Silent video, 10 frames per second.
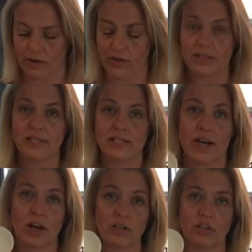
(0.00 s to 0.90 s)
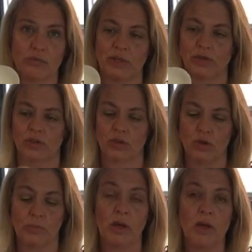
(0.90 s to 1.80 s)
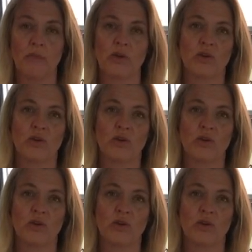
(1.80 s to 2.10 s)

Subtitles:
Now this is a 100ml scoop, but